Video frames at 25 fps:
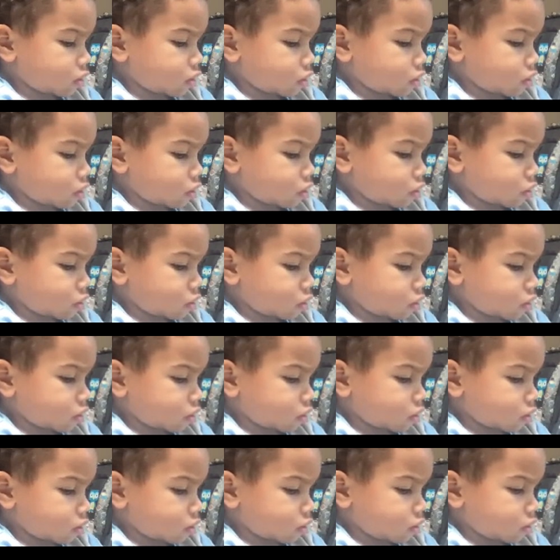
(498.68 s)

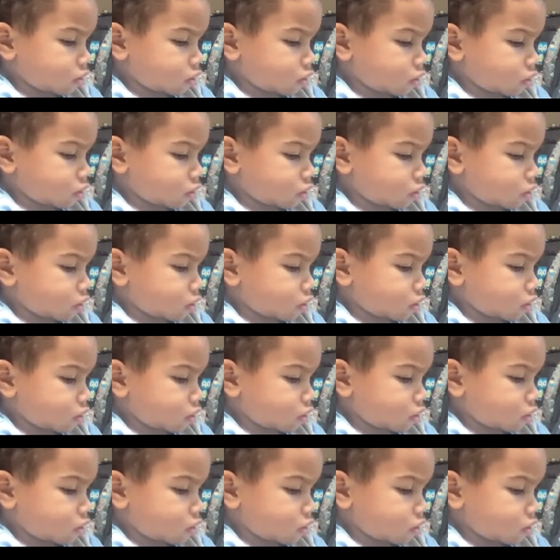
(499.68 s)

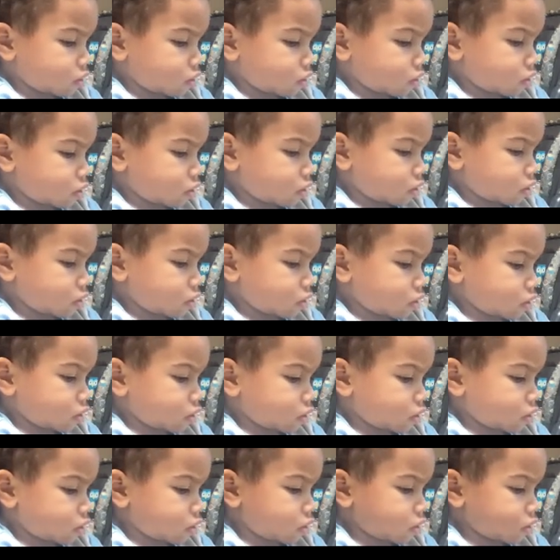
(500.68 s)

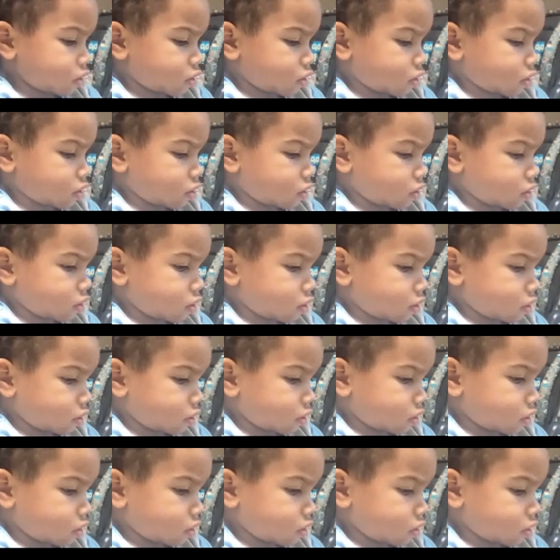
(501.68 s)

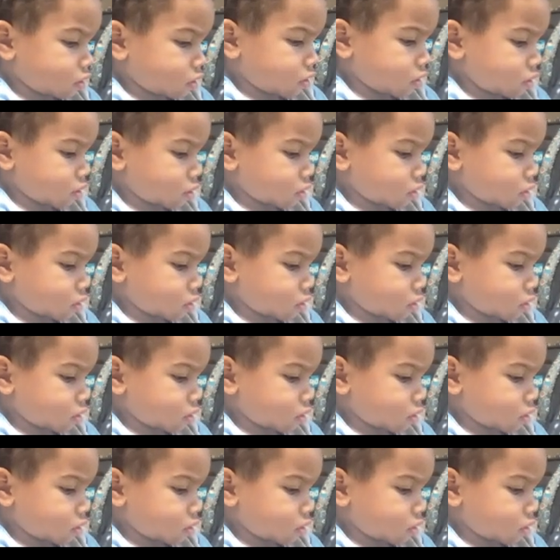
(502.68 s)
This person isn't speaking.